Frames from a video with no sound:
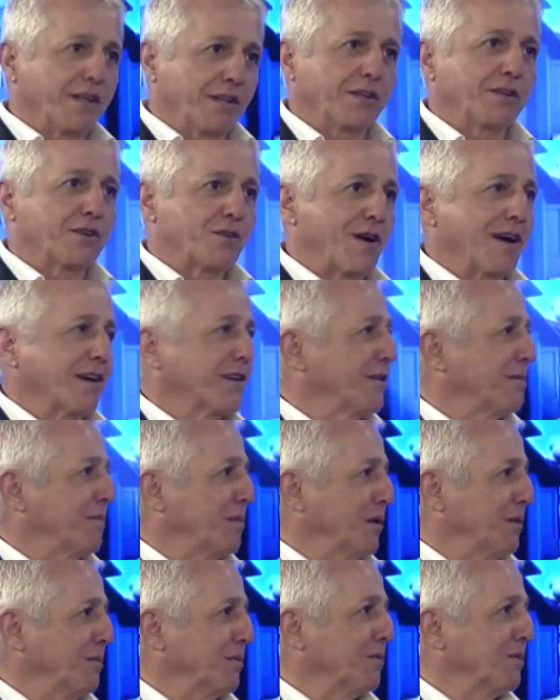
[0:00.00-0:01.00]
that attracted
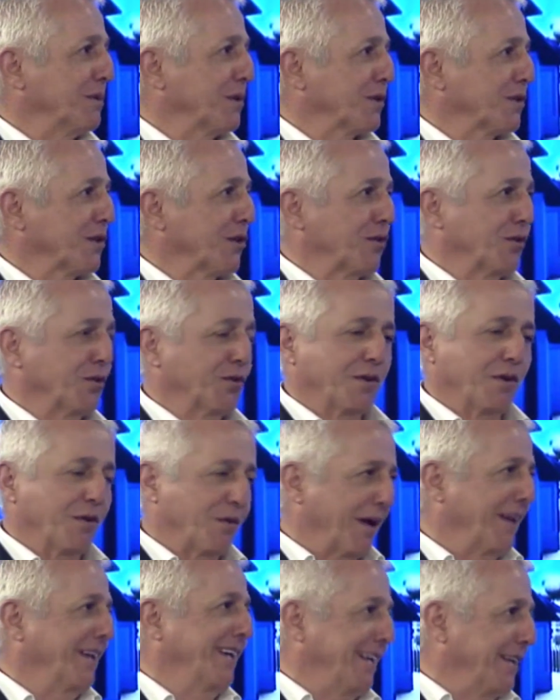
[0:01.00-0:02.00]
people because they thought they were
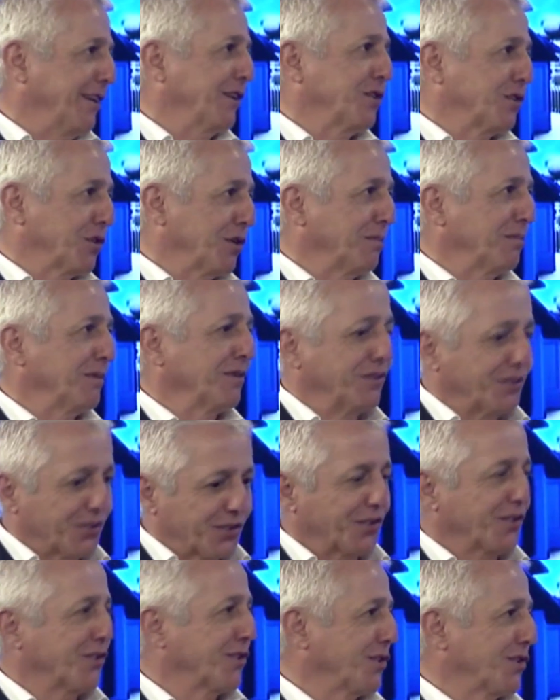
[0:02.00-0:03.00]
going to get it cheaper.
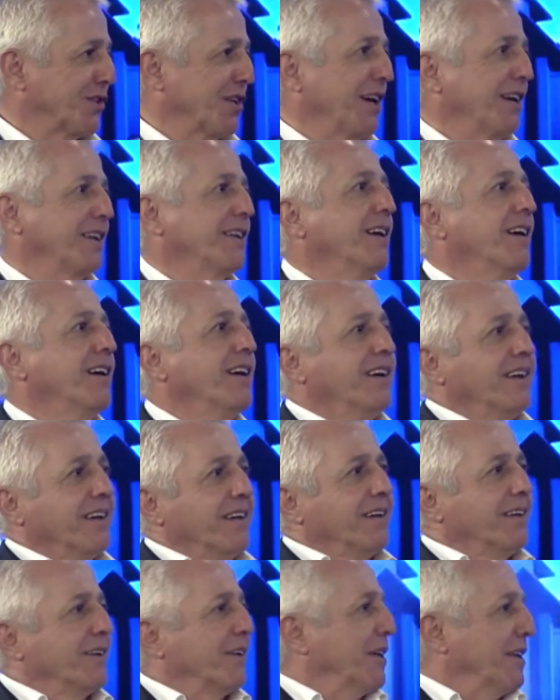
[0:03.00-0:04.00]
Deceased estate,
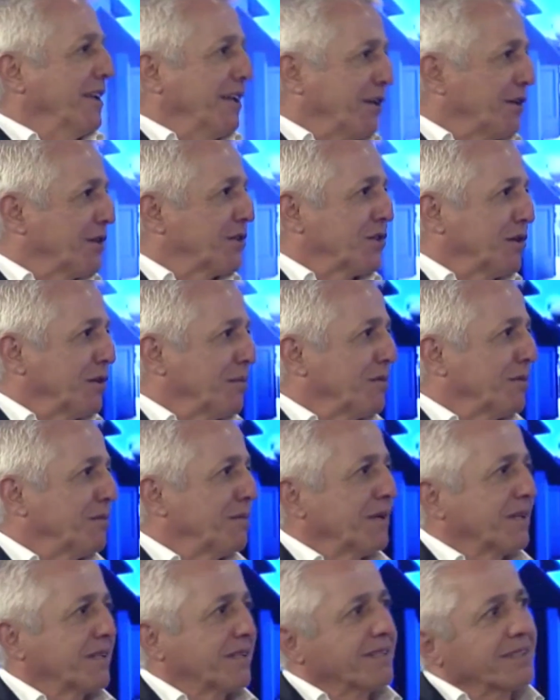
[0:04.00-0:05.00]
they're going to get it cheaper,
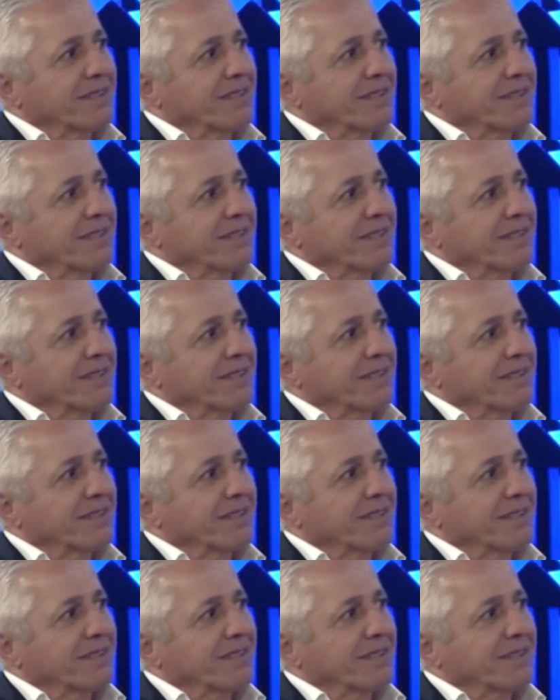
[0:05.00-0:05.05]
but